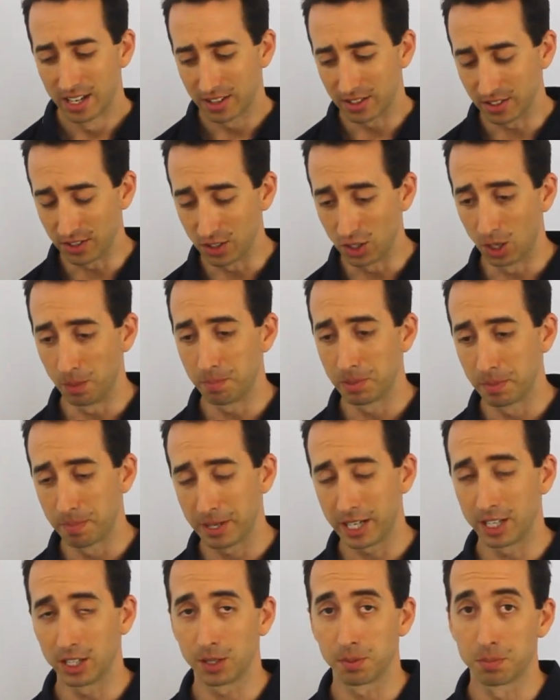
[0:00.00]
that not
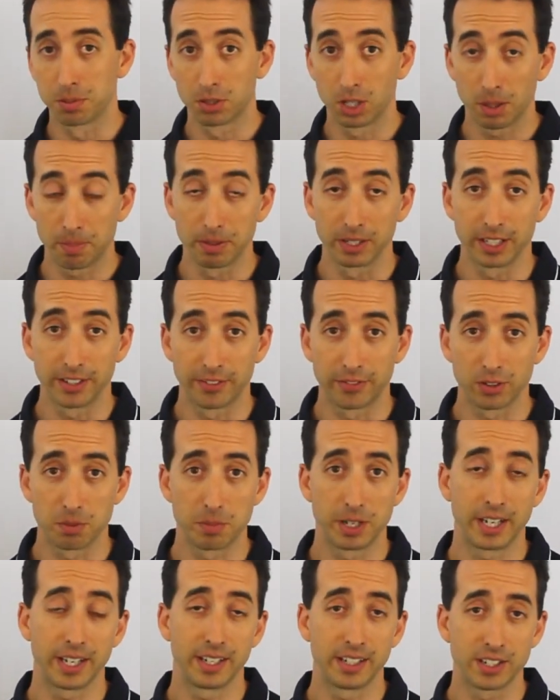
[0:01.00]
preparing properly for
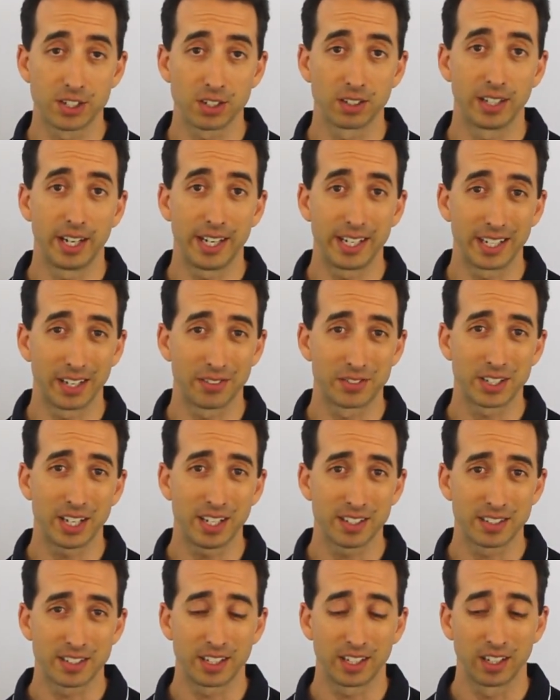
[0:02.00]
my initial ADF
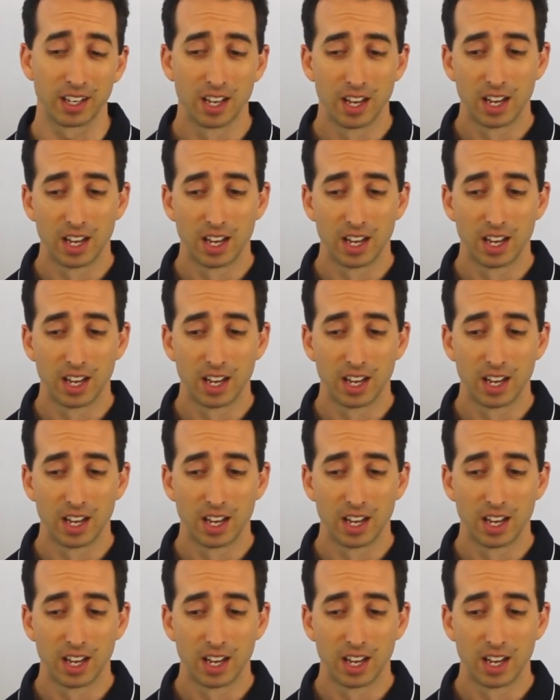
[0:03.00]
testing